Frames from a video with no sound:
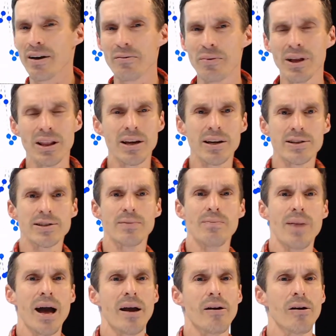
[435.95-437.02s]
It really doesn't
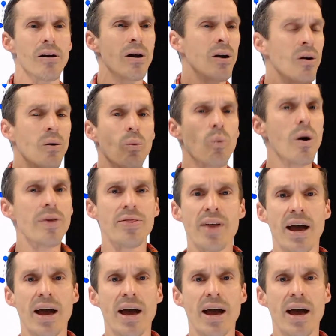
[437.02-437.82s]
matter what